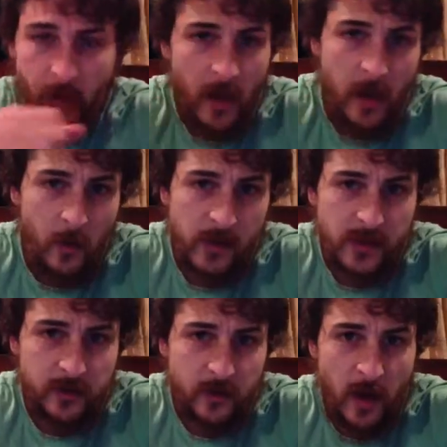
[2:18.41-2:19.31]
And it wasn't
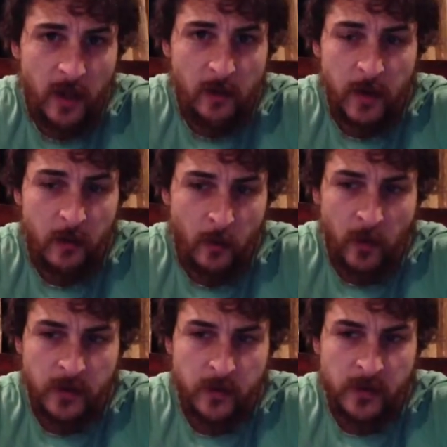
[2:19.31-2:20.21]
until other people
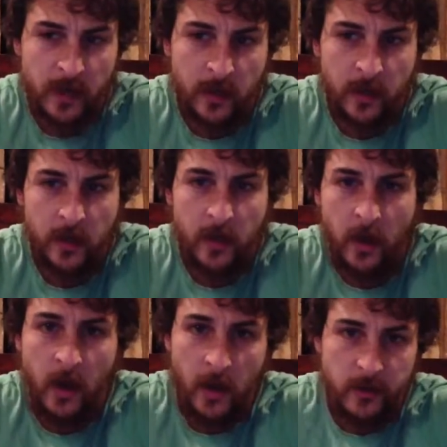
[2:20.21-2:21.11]
watching was like,
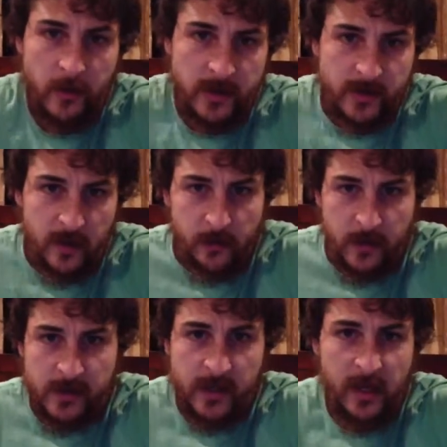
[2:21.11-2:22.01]
oh, you better stop
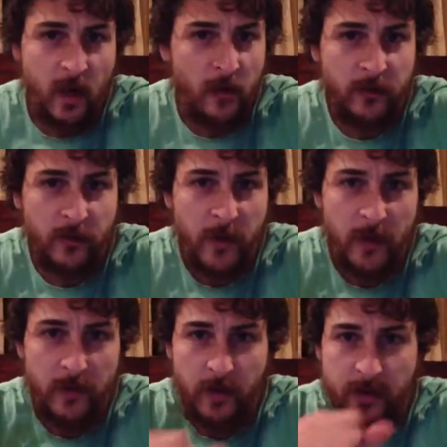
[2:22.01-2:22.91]
this. And he held it for
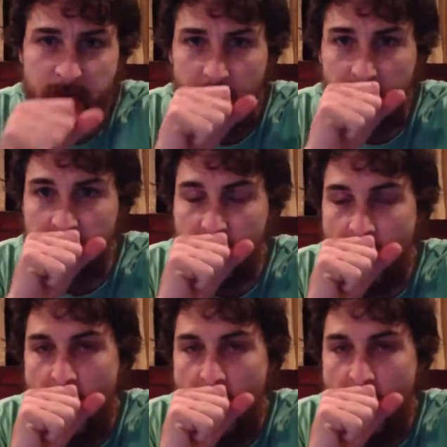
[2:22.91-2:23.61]
about 30 seconds.